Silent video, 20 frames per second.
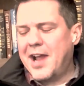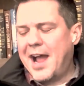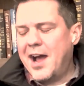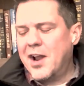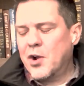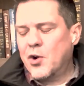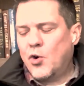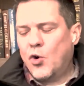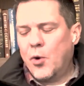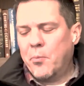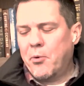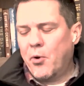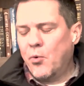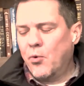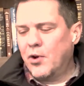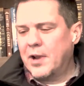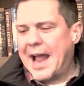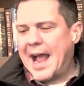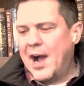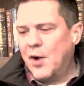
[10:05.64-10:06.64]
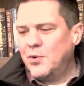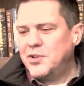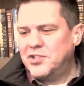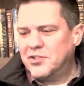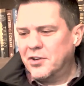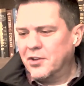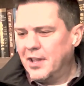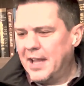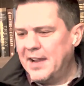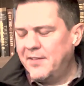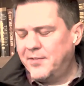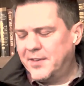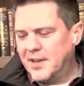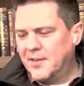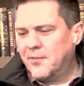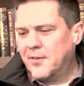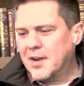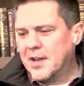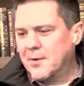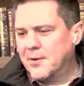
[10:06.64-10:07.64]
you're out of corporate world, how is your life
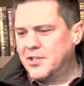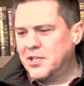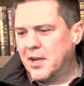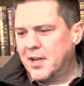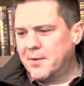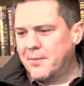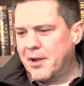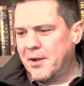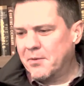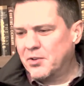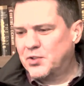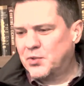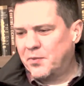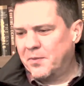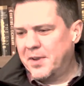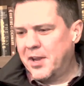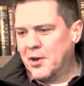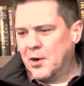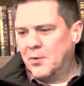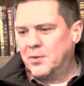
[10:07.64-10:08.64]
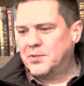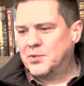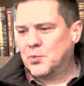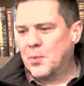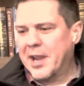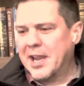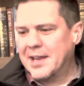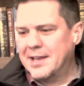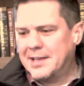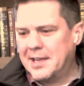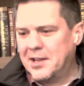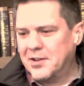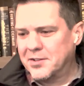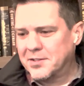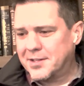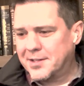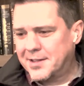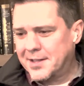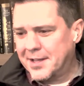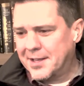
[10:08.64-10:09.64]
different? Are you talking about, swinging deals
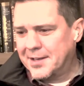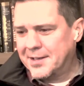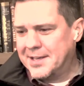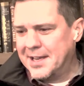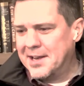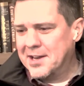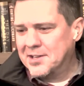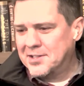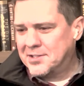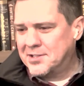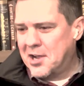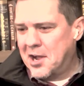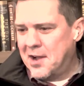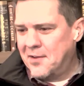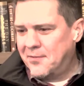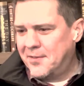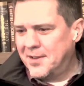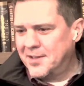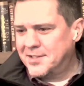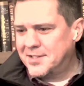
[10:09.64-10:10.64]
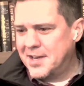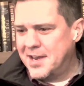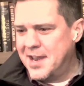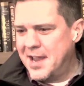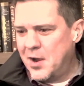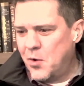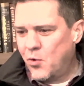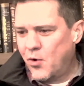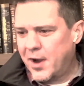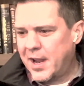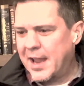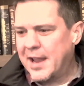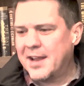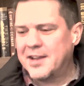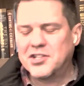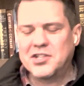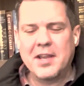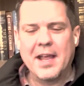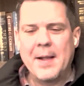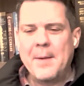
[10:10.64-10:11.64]
at the dentist office and networking,
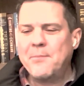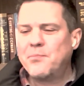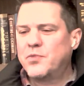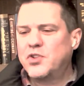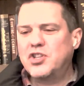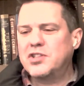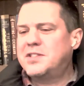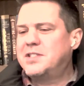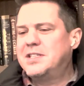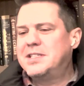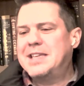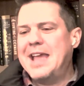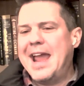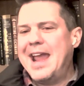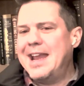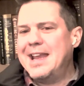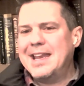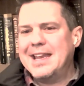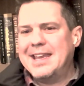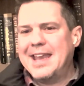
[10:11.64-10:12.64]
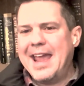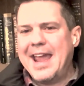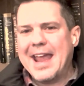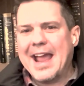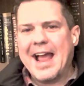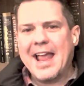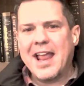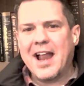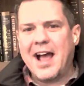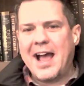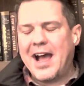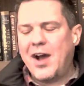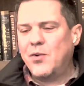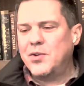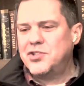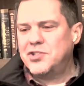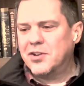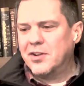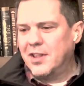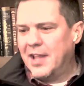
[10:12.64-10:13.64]
just day to day? How
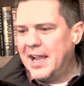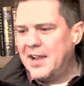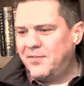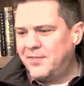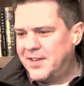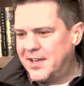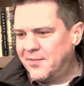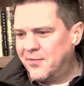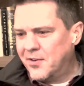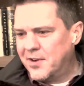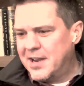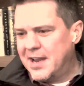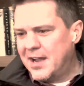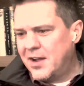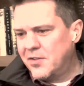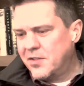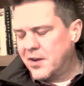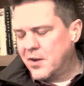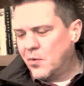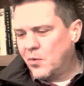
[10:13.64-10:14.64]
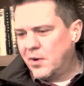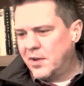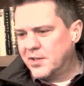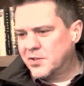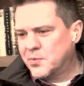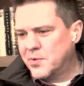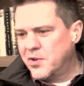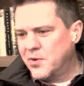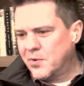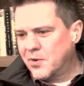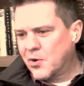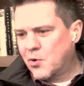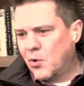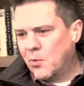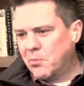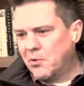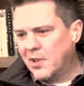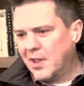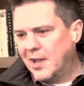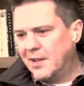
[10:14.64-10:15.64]
is your life different now than it was when you were in
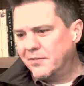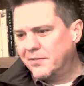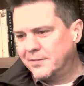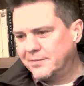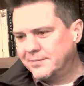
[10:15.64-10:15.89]
corporate life?